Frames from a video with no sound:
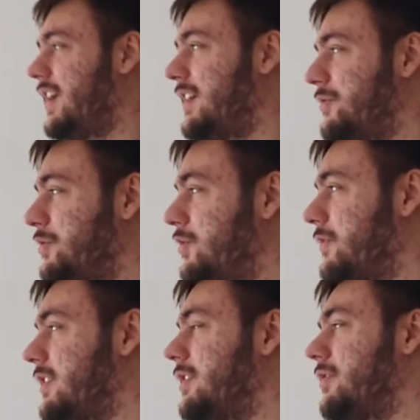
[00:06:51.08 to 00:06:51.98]
Yeah,
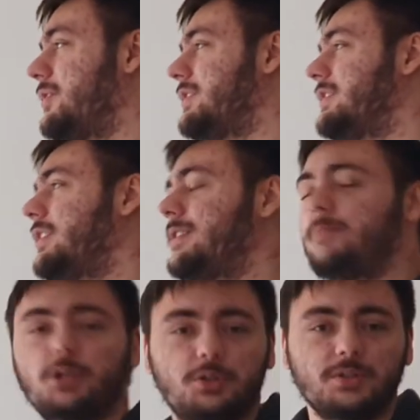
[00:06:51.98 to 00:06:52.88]
Ludova Healer, there's nothing
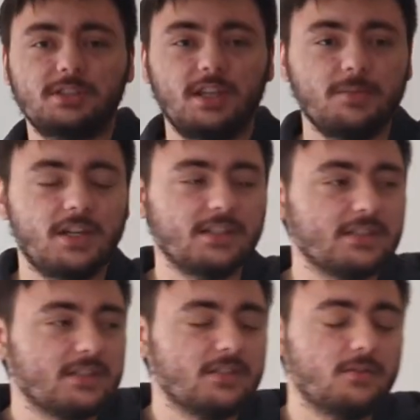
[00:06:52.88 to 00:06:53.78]
much to say,
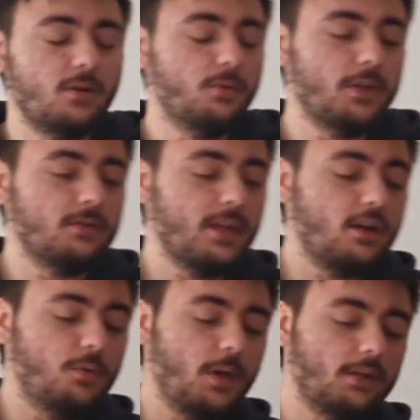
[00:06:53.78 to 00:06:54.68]
because when you take
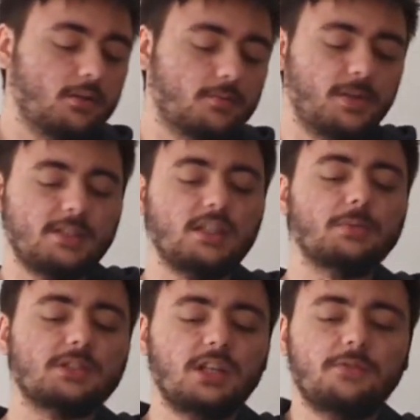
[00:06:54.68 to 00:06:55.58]
away the messed up
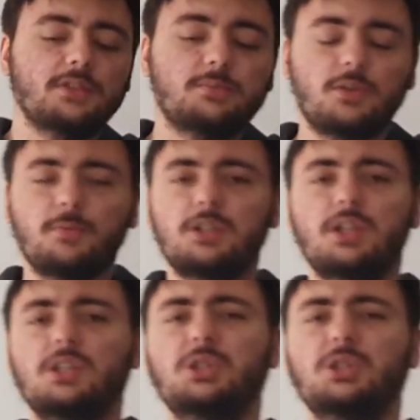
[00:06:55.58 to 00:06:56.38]
stuff, it's pretty much a